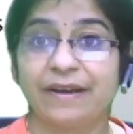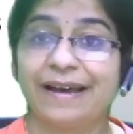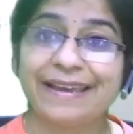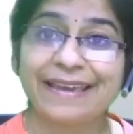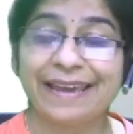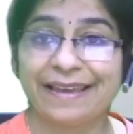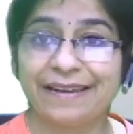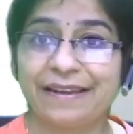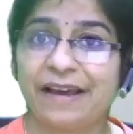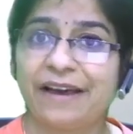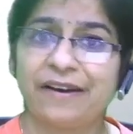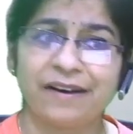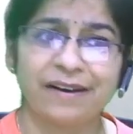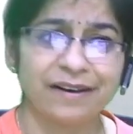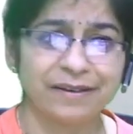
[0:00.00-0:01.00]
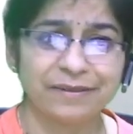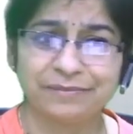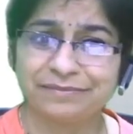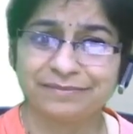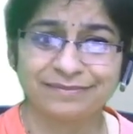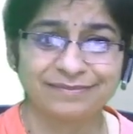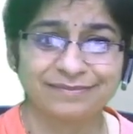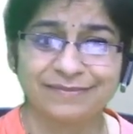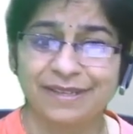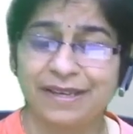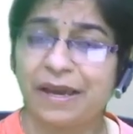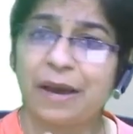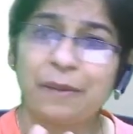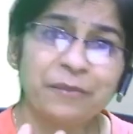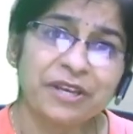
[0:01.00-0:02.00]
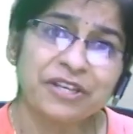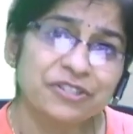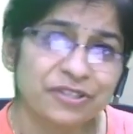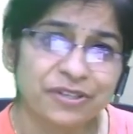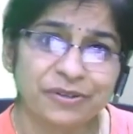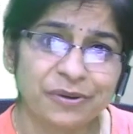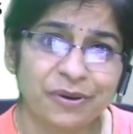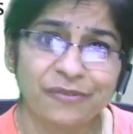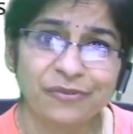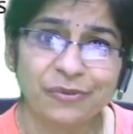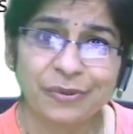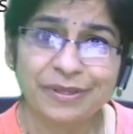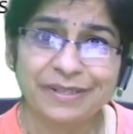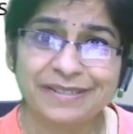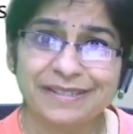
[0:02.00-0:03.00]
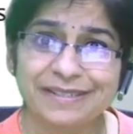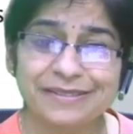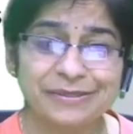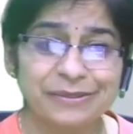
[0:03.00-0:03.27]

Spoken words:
Again, a mixture of qualities.